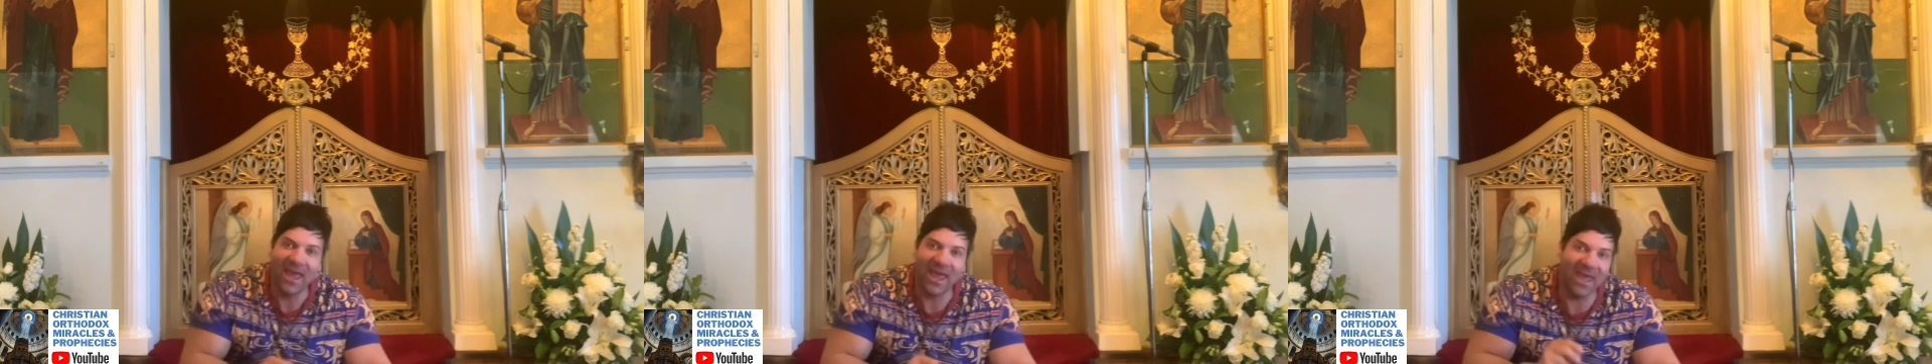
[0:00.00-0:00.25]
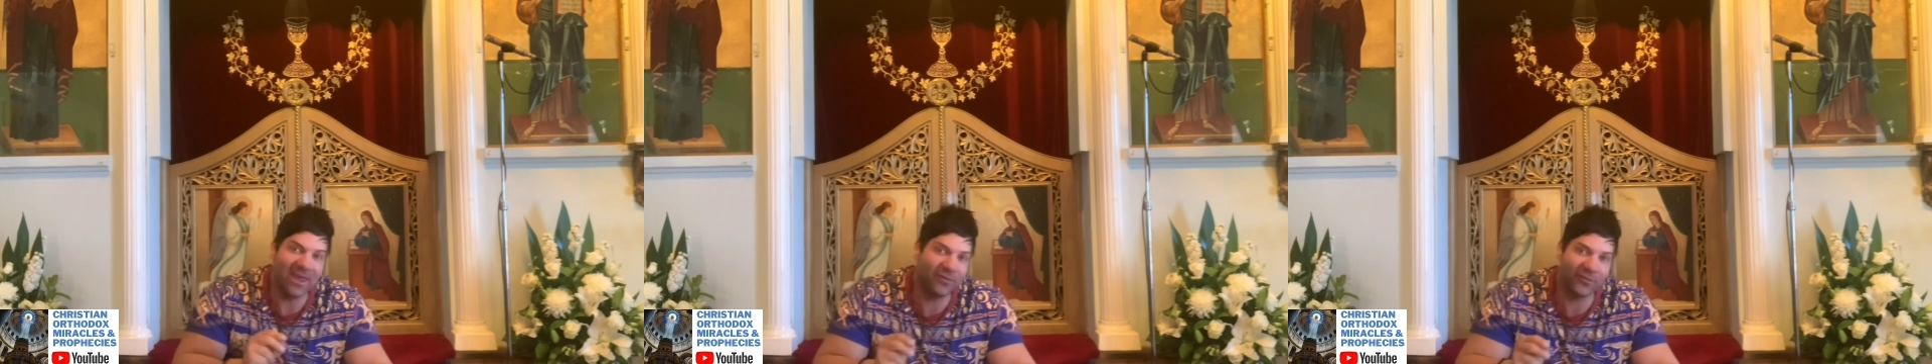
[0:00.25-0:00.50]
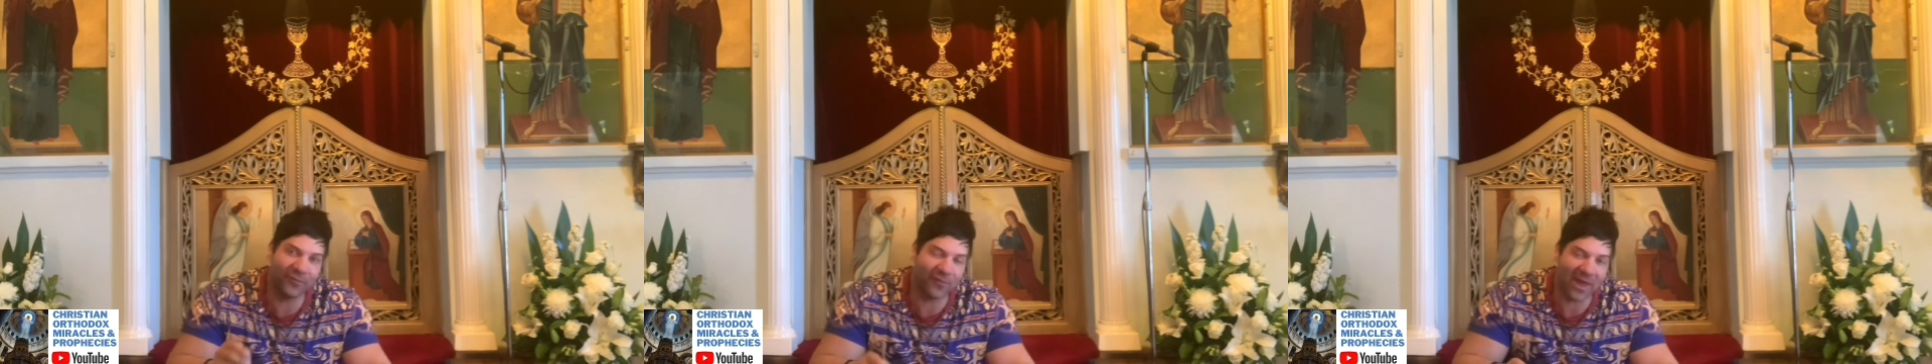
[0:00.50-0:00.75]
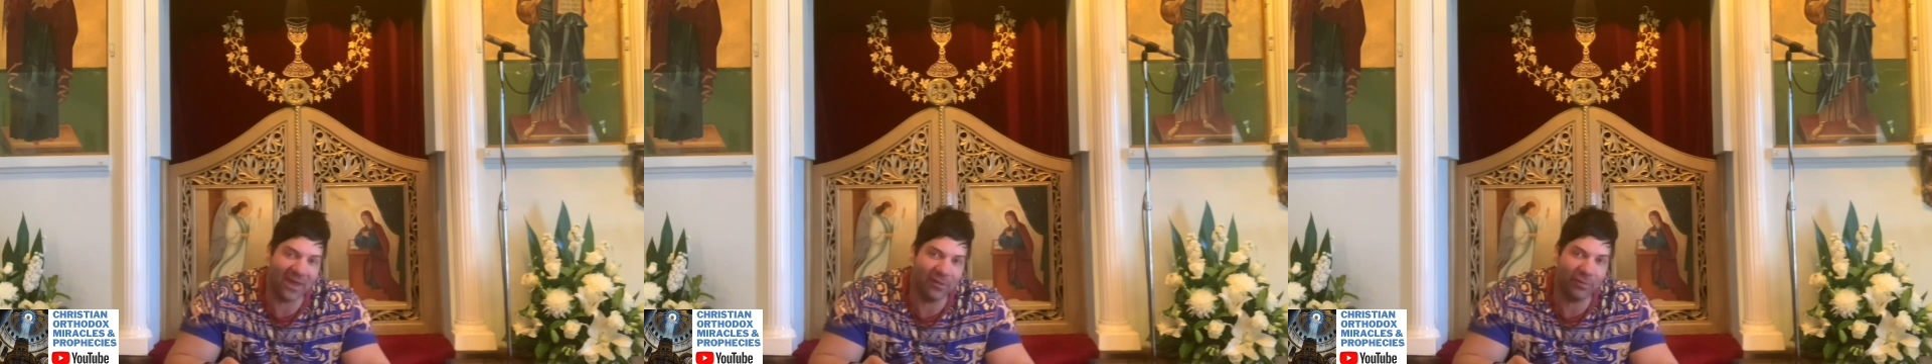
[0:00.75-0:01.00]
his
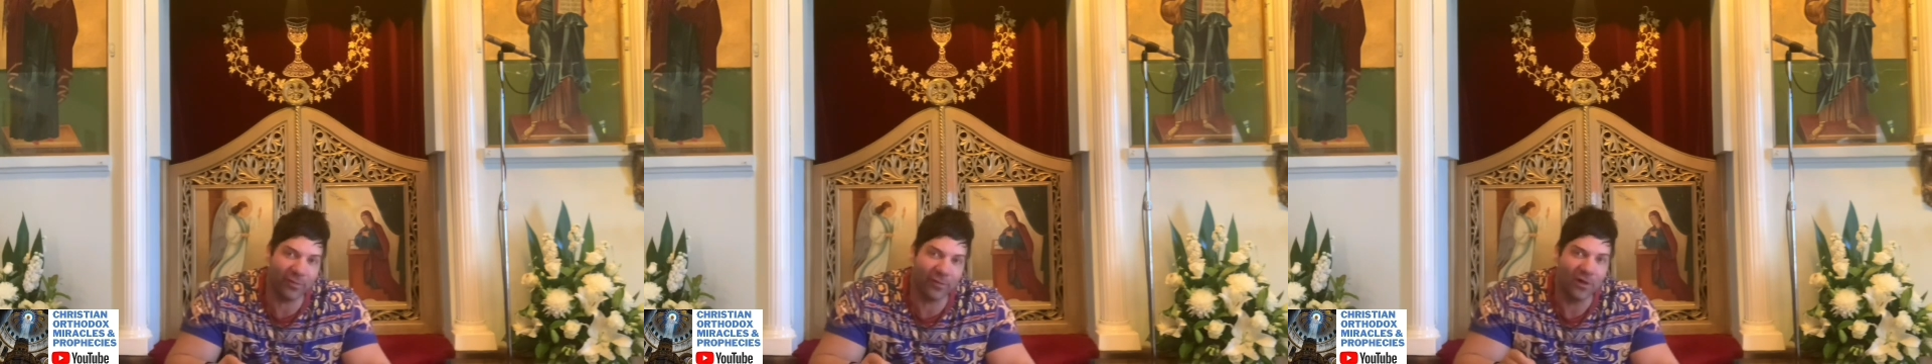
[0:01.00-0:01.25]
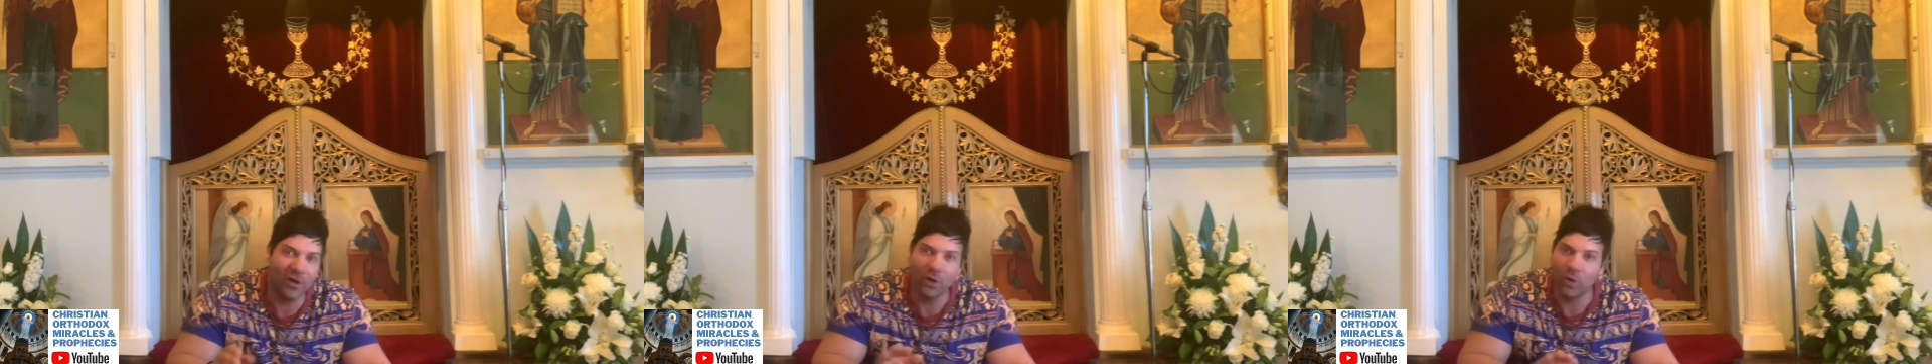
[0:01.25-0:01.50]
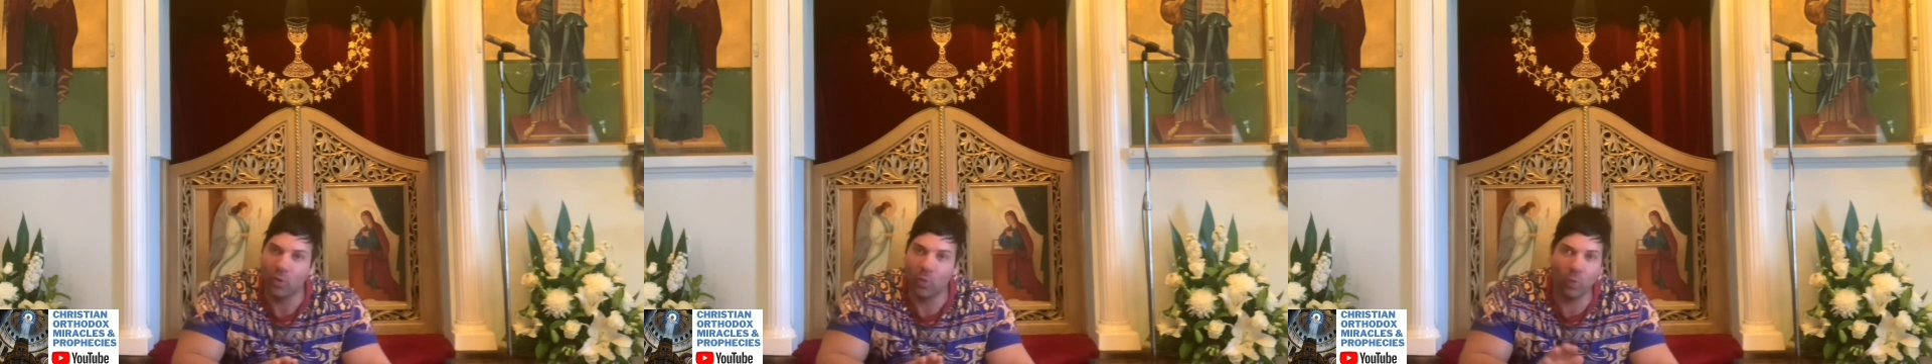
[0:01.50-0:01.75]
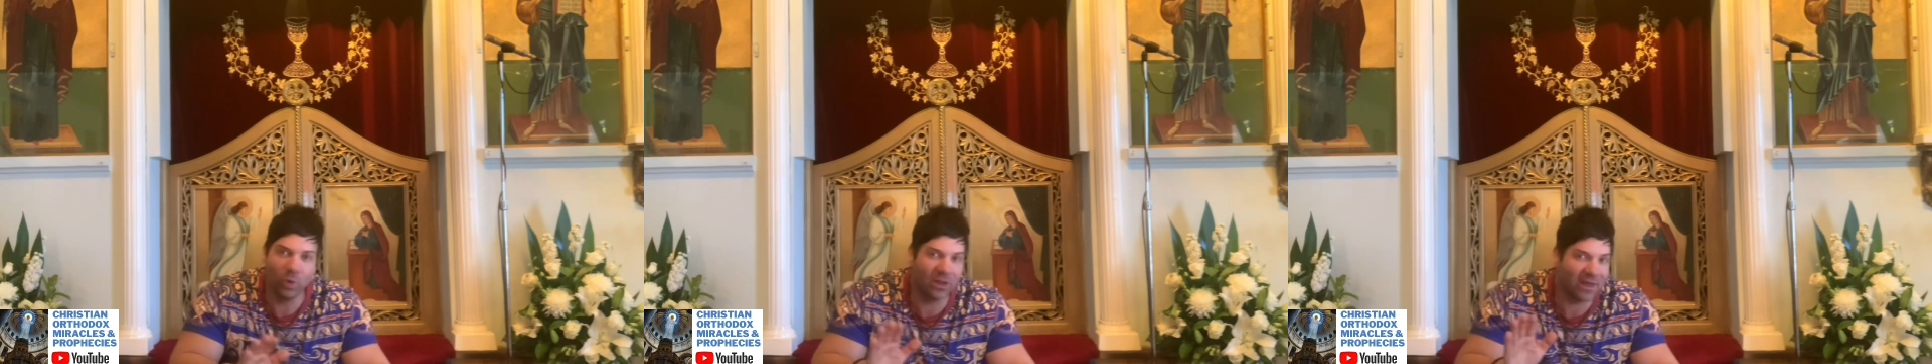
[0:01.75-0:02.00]
faith
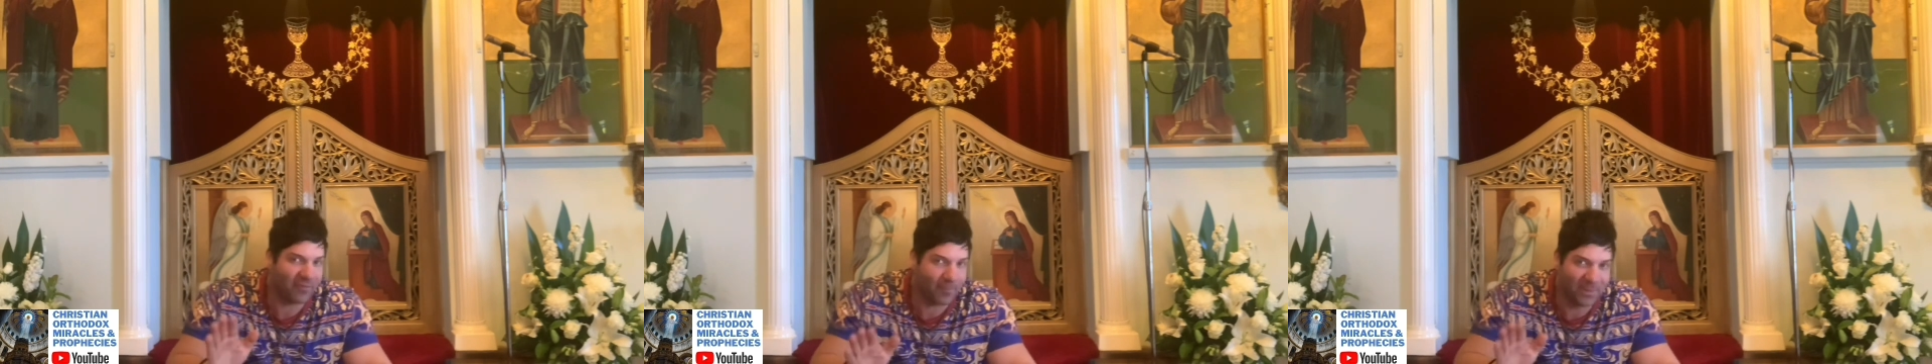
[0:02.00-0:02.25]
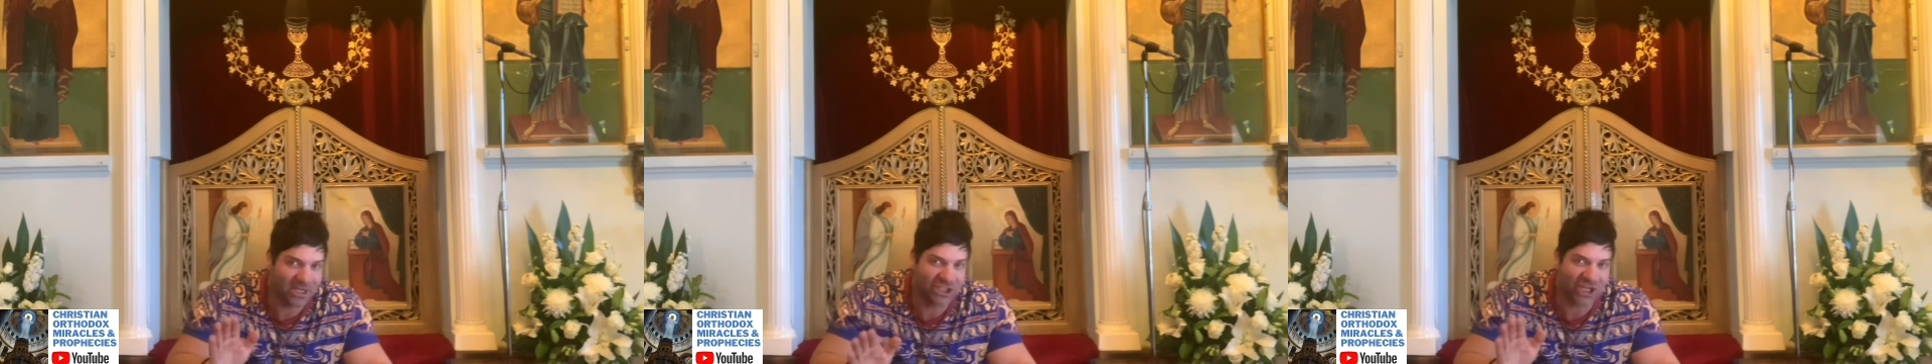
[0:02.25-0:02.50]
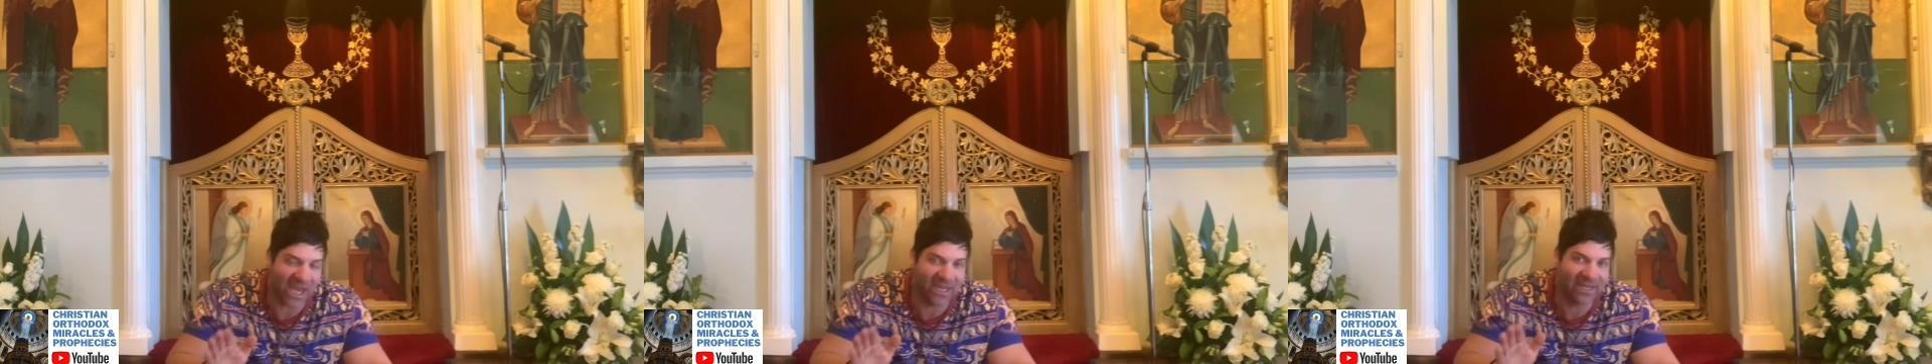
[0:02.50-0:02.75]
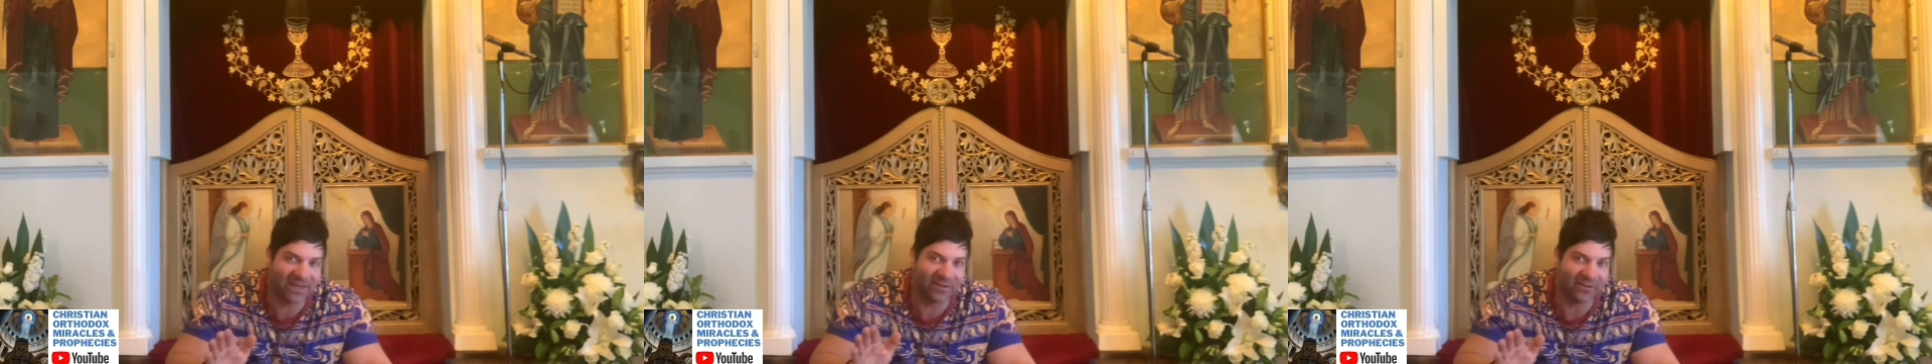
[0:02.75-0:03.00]
will ever be
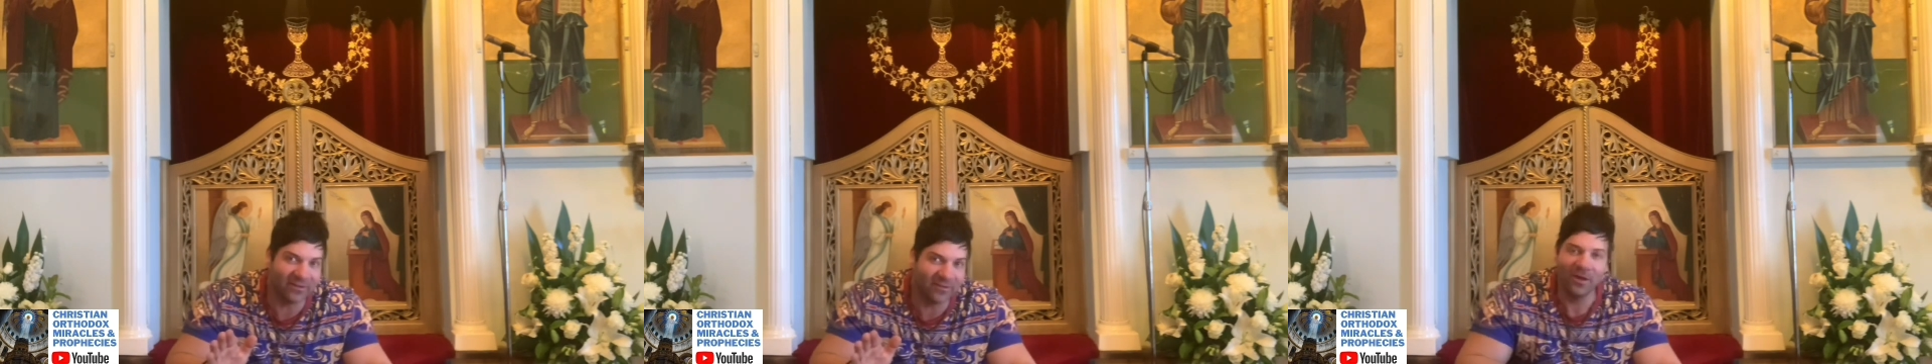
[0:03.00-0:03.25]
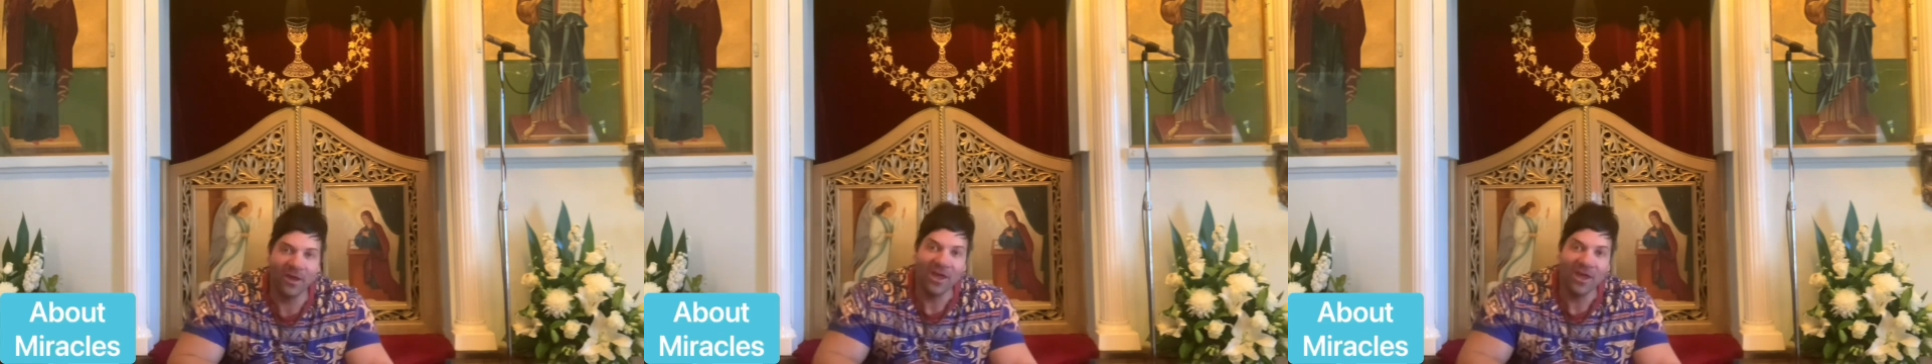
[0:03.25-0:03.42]
shaken.